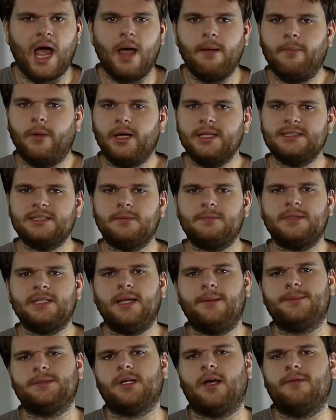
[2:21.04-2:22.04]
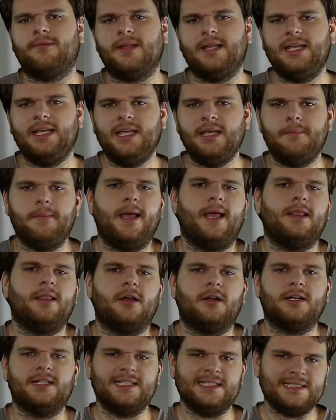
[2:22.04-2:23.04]
I bought some tips off of eBay
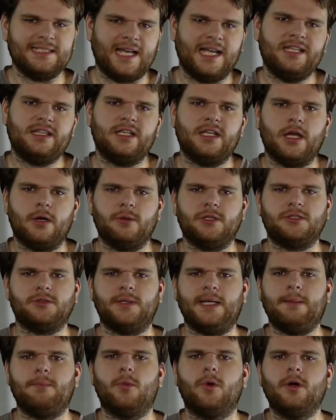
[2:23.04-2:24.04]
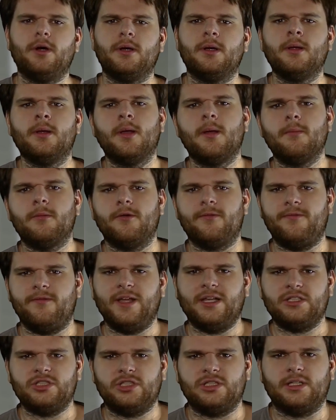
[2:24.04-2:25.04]
that are designed to go into a more
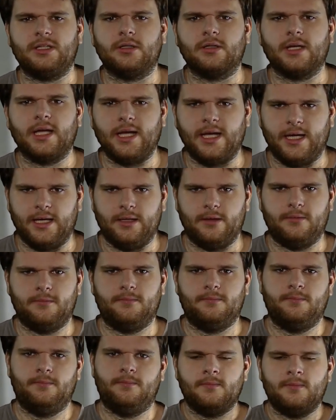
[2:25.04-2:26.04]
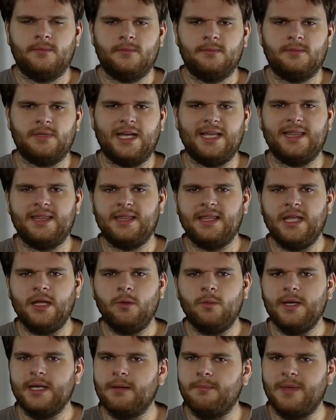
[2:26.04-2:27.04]
professional gun. I
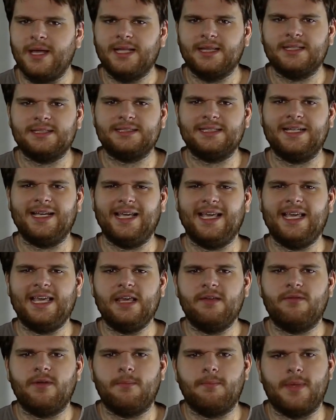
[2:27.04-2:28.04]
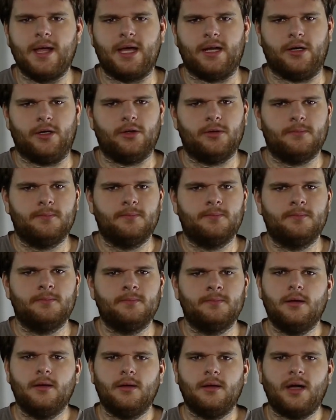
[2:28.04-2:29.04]
think we can make this thing even better.
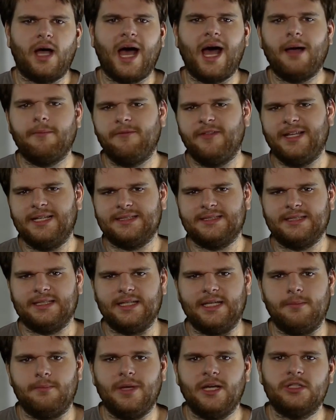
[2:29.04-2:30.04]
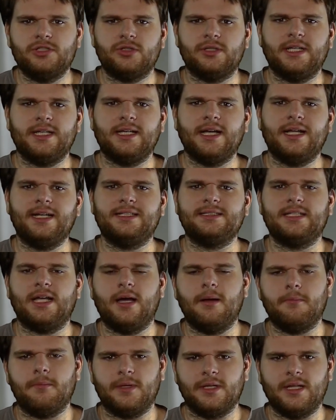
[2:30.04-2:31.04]
Obviously, make sure the gun is
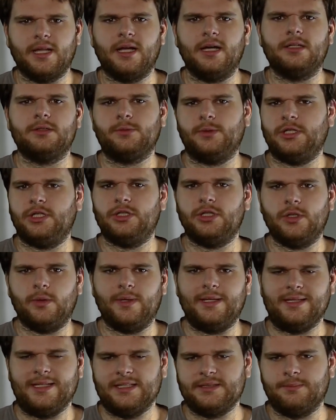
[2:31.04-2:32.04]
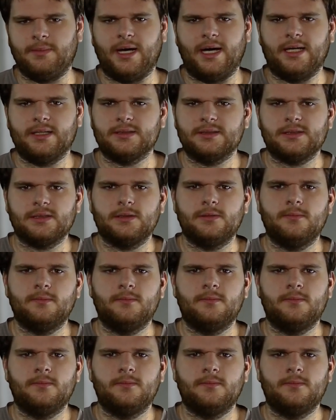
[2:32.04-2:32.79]
unplugged when you're doing these mods.